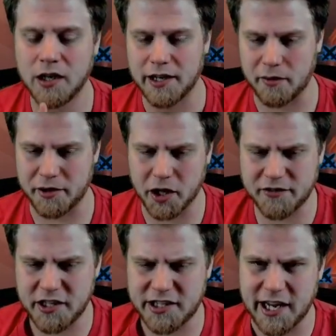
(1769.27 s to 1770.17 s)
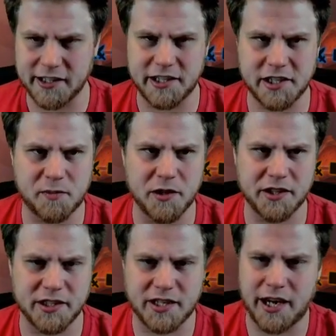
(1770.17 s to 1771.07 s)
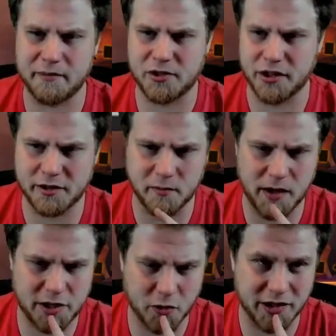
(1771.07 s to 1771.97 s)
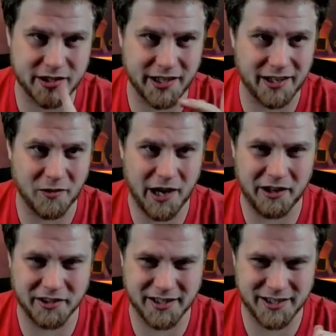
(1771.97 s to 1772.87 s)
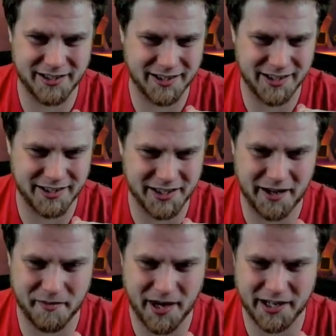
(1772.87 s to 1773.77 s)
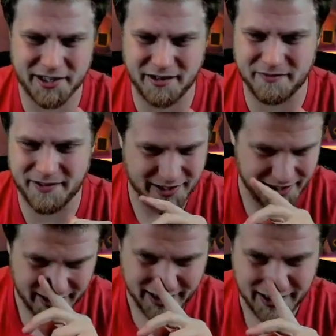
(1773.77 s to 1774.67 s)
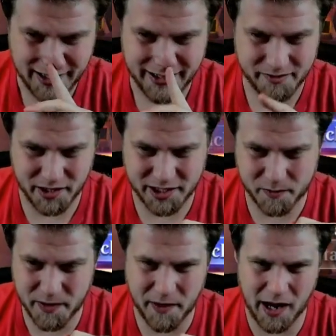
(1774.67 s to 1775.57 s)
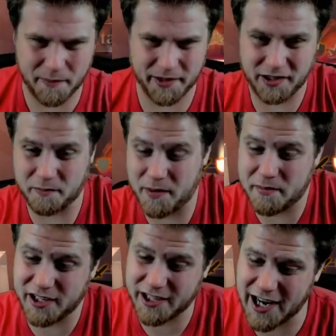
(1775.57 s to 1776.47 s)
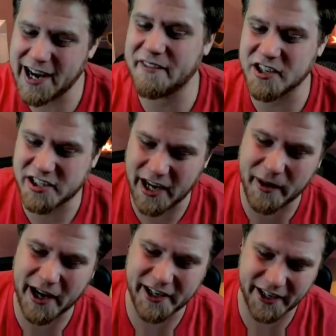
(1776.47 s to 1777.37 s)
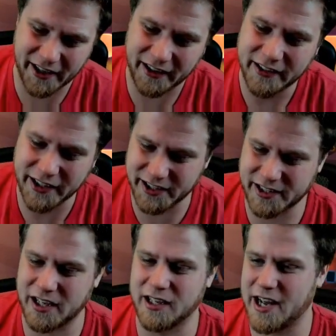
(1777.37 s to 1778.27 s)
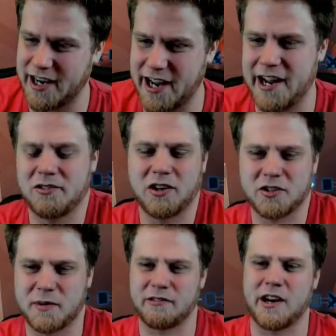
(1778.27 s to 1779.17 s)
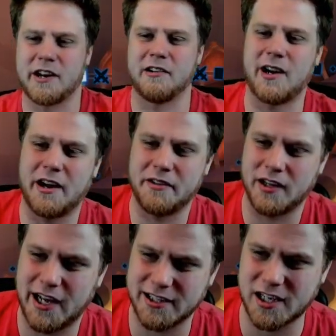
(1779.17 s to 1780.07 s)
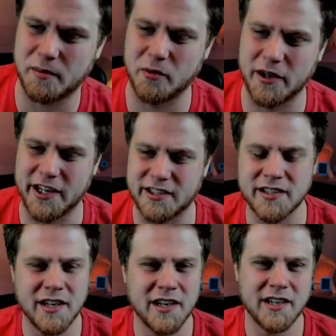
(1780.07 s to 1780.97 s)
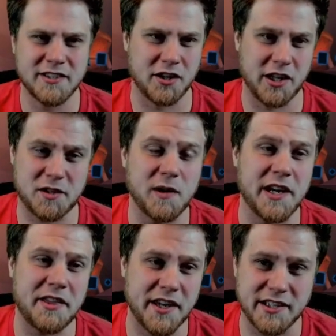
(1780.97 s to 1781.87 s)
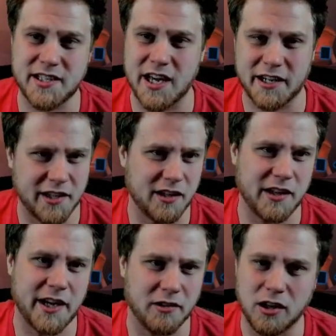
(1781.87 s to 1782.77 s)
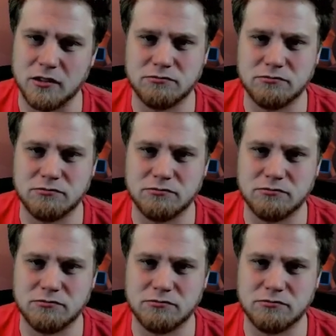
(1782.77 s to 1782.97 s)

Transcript: Now, we don't have the Deadly Dispute this time, so it is much worse there. Wow, is it the same matchup? This must be popular. People kind of have the same idea. There's a lot of aggro has been running around the last couple weeks, so let's play things that kill aggro.